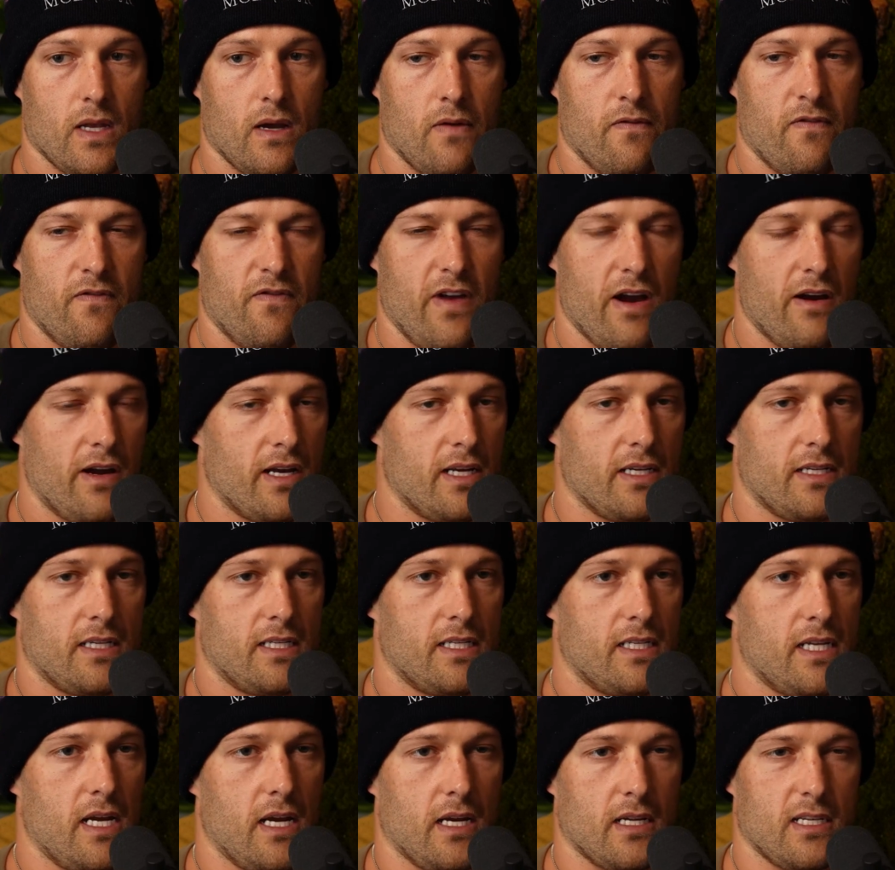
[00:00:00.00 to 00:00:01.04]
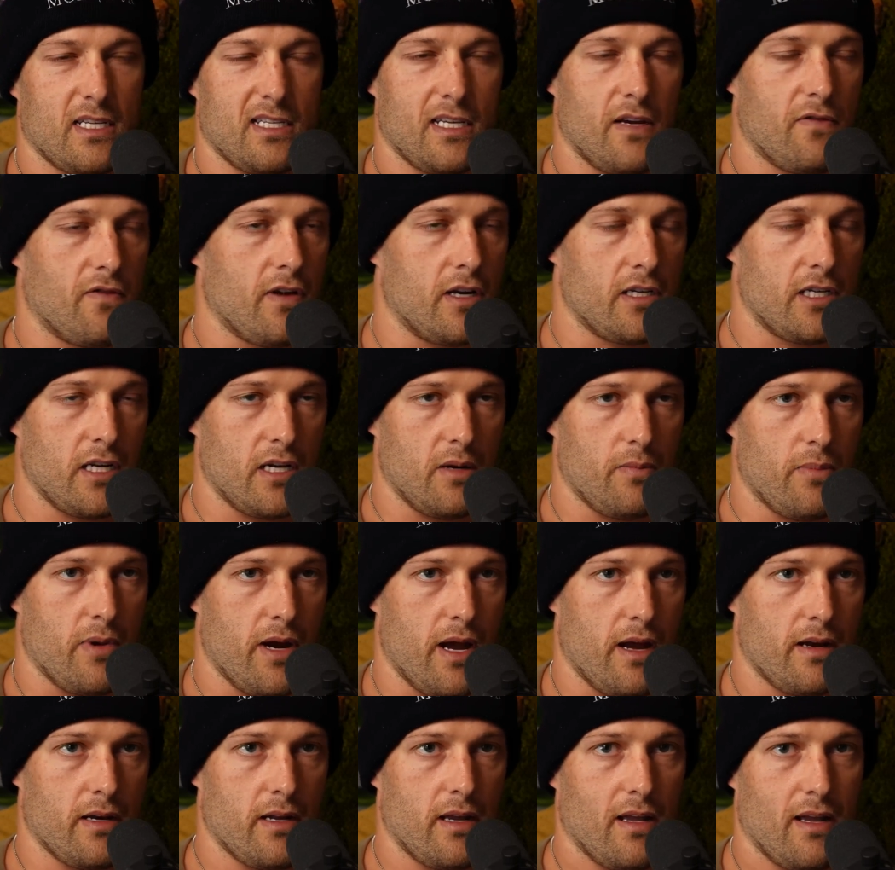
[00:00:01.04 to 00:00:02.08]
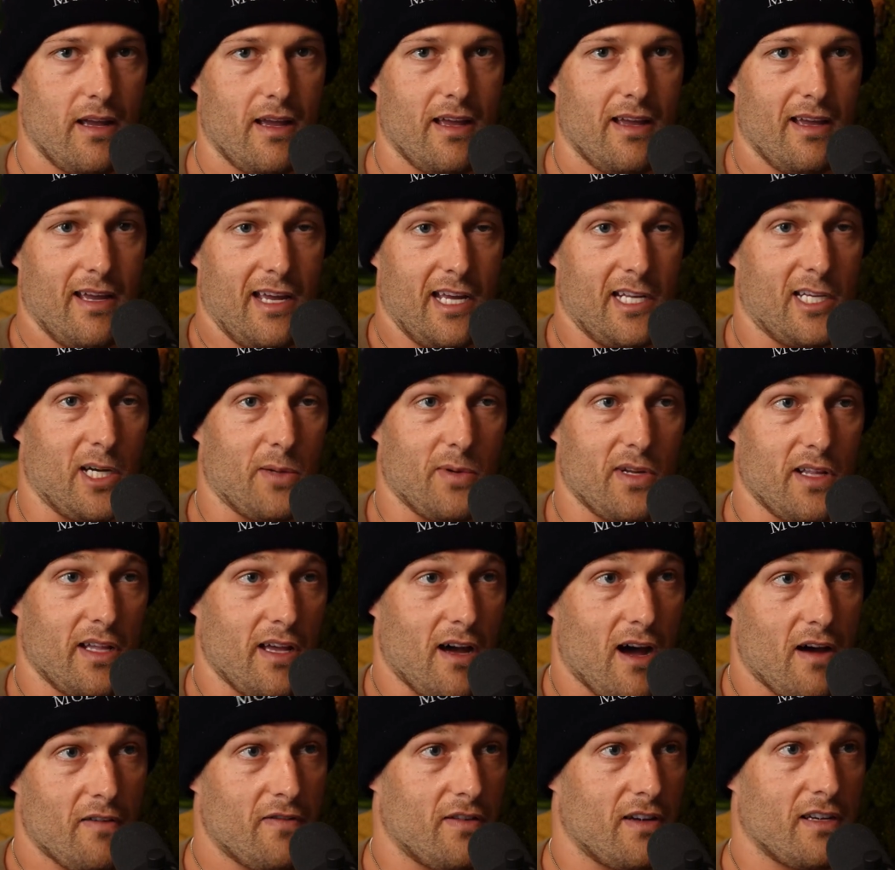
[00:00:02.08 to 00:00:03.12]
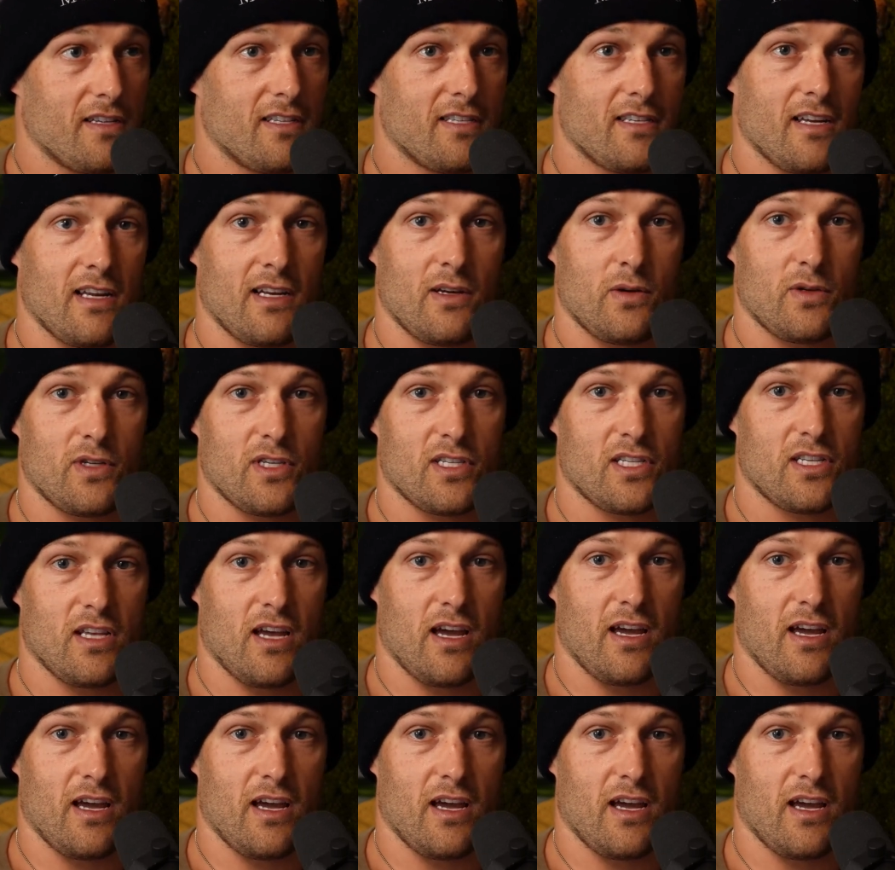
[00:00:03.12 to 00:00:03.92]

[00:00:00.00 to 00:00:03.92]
very distinct, differentiated brand. He took me to the office and it was just